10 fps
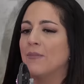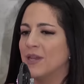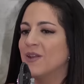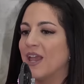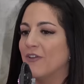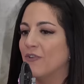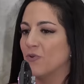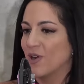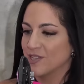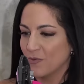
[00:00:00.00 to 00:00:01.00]
I mean, if it
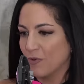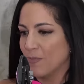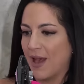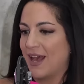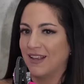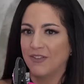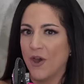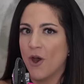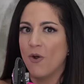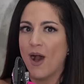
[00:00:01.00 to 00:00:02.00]
wasn't for Patty,
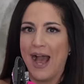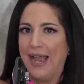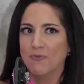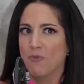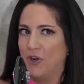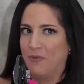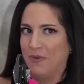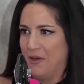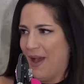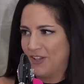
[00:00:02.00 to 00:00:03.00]
though, I wouldn't
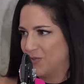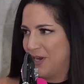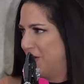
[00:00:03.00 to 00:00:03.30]
be a matchmaker.